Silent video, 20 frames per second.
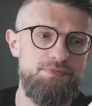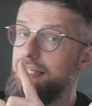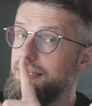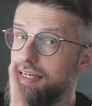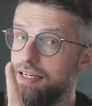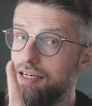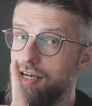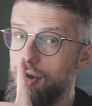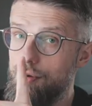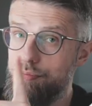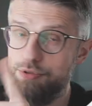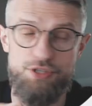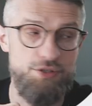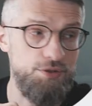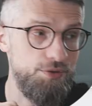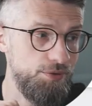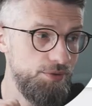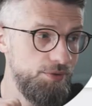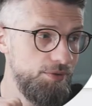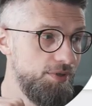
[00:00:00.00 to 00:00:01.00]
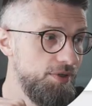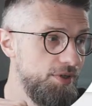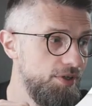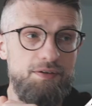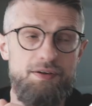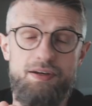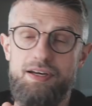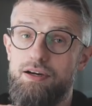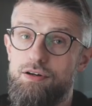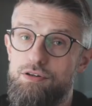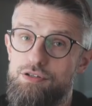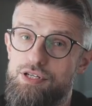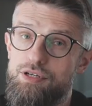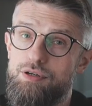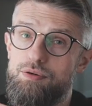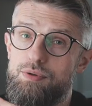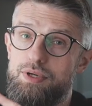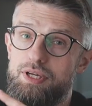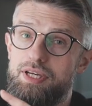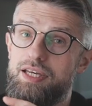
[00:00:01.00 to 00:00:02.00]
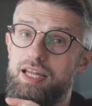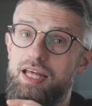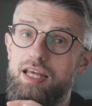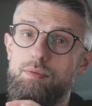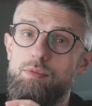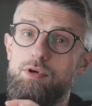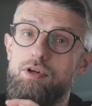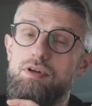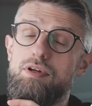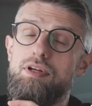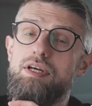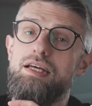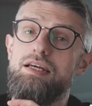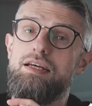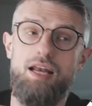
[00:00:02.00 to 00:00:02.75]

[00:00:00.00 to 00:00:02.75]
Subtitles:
And then option 2, you can also enable